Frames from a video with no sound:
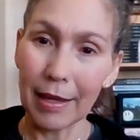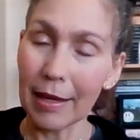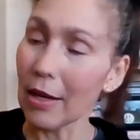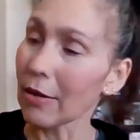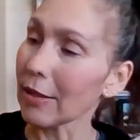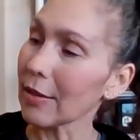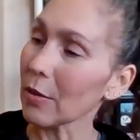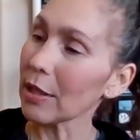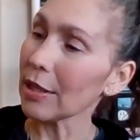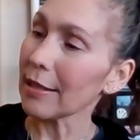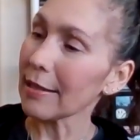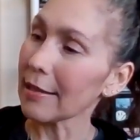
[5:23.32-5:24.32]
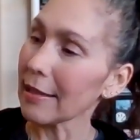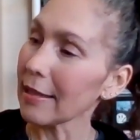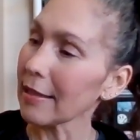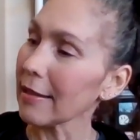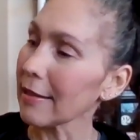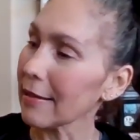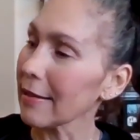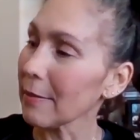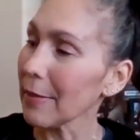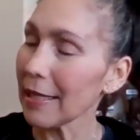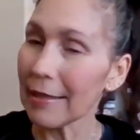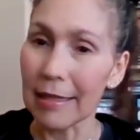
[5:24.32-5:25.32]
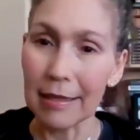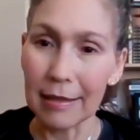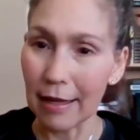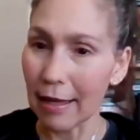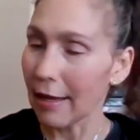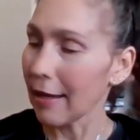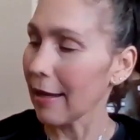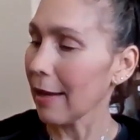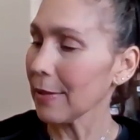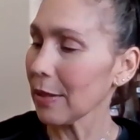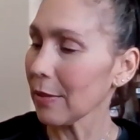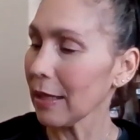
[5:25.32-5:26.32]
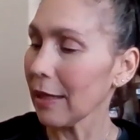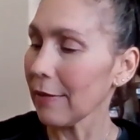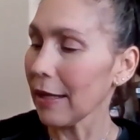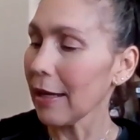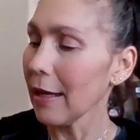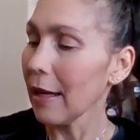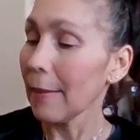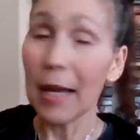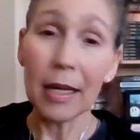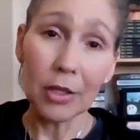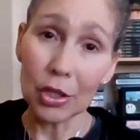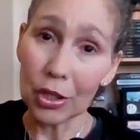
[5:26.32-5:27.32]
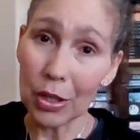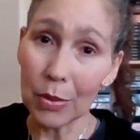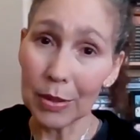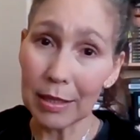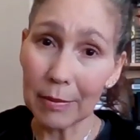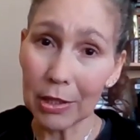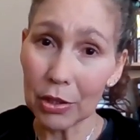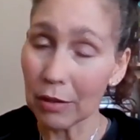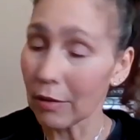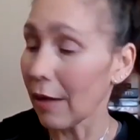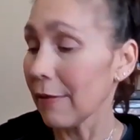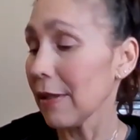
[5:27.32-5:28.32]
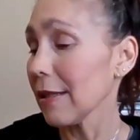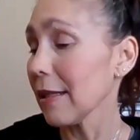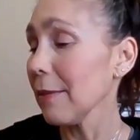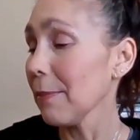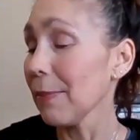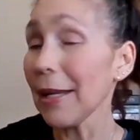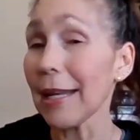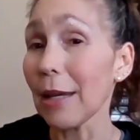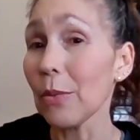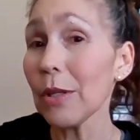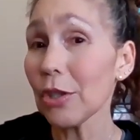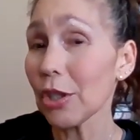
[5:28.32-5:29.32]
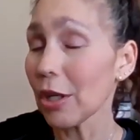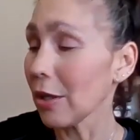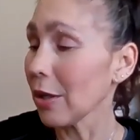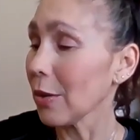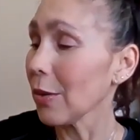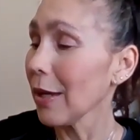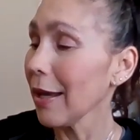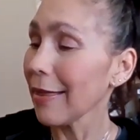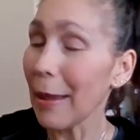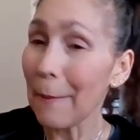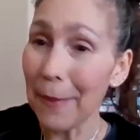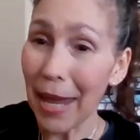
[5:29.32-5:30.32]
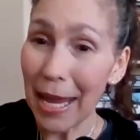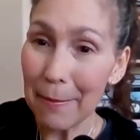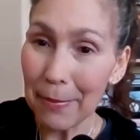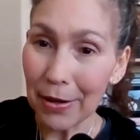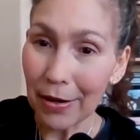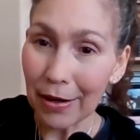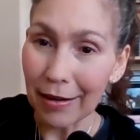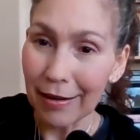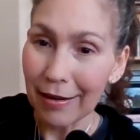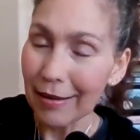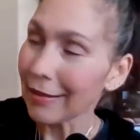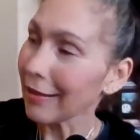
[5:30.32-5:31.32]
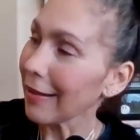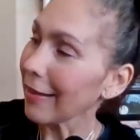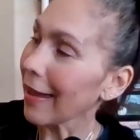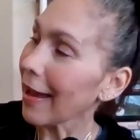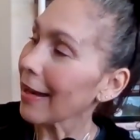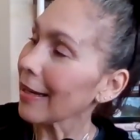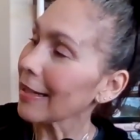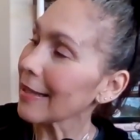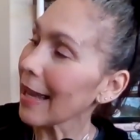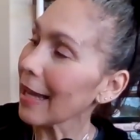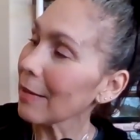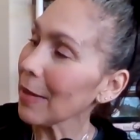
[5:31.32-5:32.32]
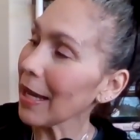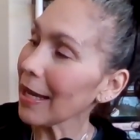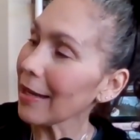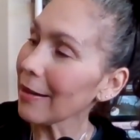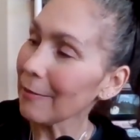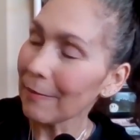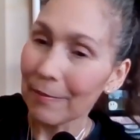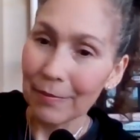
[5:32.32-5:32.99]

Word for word: I know it's gorgeous, isn't it? This is amazing. I absolutely love it. I'm not going to show you what's in my journal, obviously, but I will show you the paper Look at that. It is handmade.